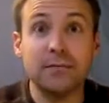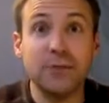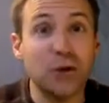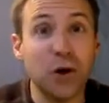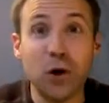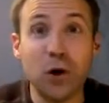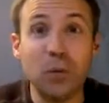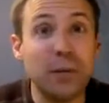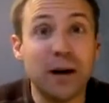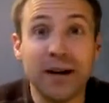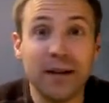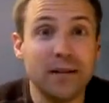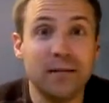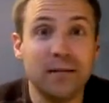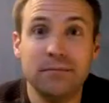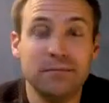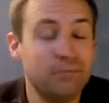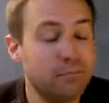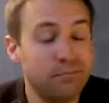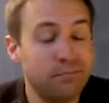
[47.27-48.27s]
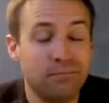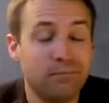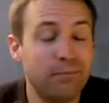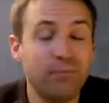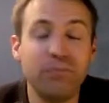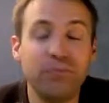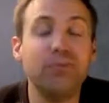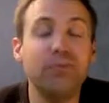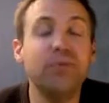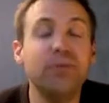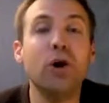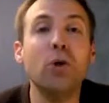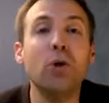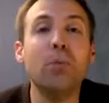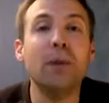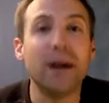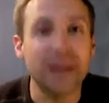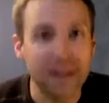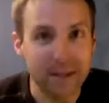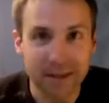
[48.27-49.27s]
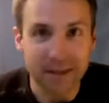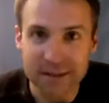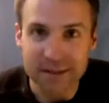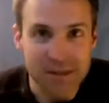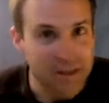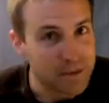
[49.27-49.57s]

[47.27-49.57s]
Nobody does